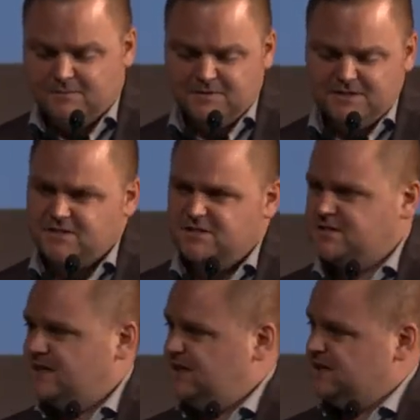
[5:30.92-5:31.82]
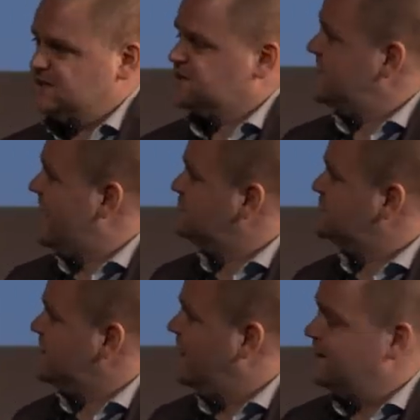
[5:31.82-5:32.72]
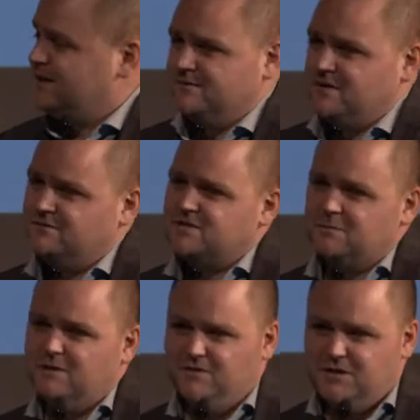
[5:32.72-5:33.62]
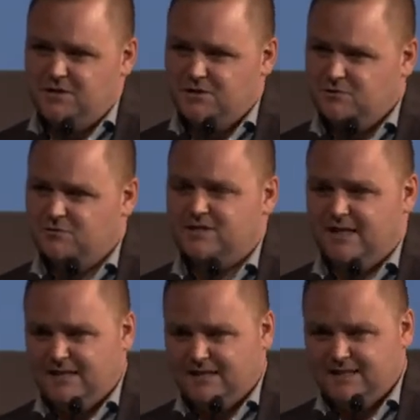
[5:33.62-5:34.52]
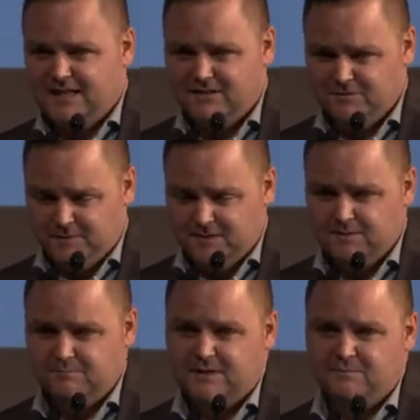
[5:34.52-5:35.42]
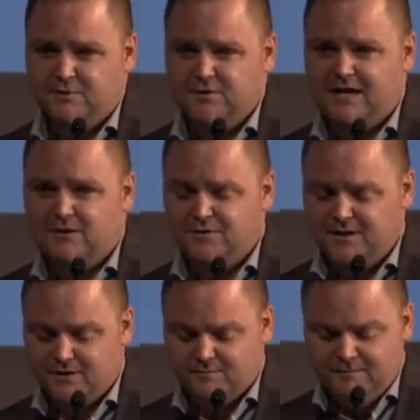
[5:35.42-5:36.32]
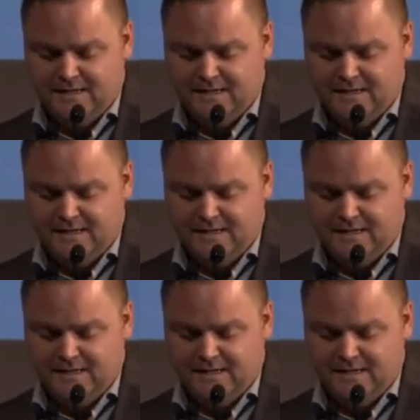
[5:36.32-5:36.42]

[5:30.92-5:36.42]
This is a snapshot of some of the news that has been put out there.